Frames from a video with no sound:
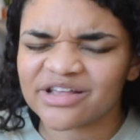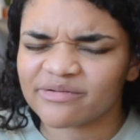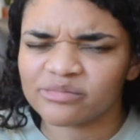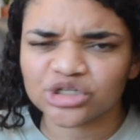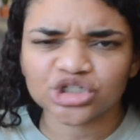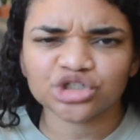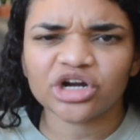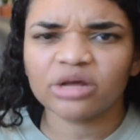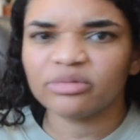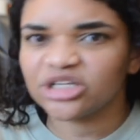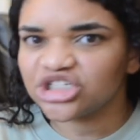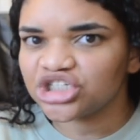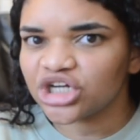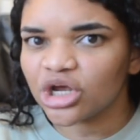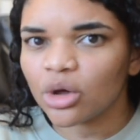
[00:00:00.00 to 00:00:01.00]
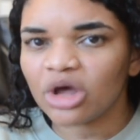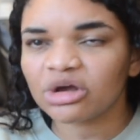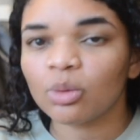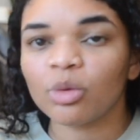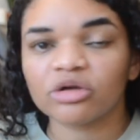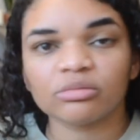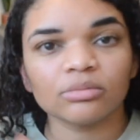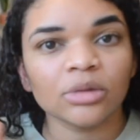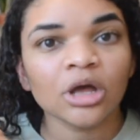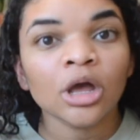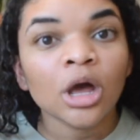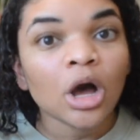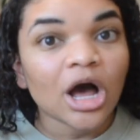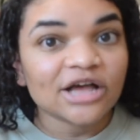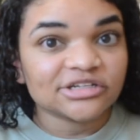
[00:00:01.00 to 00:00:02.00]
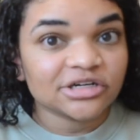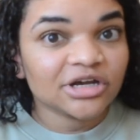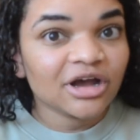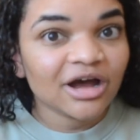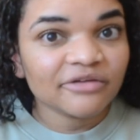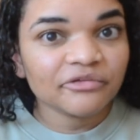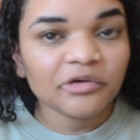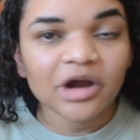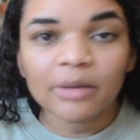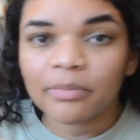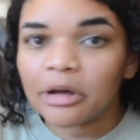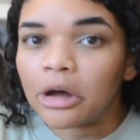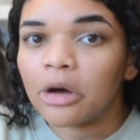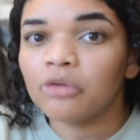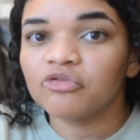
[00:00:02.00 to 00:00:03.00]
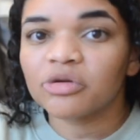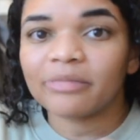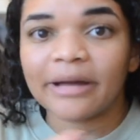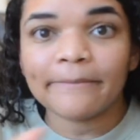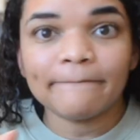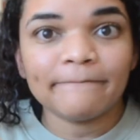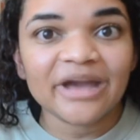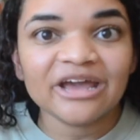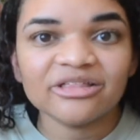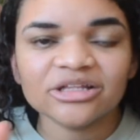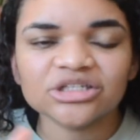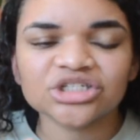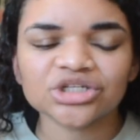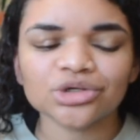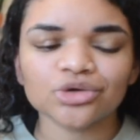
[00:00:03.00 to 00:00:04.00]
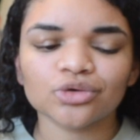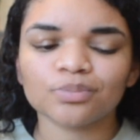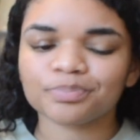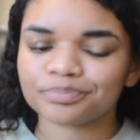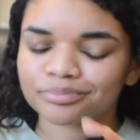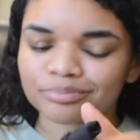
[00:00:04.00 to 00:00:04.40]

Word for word: If I'm just trying to be chill, I can wear them as a cover-up over my bathing suit.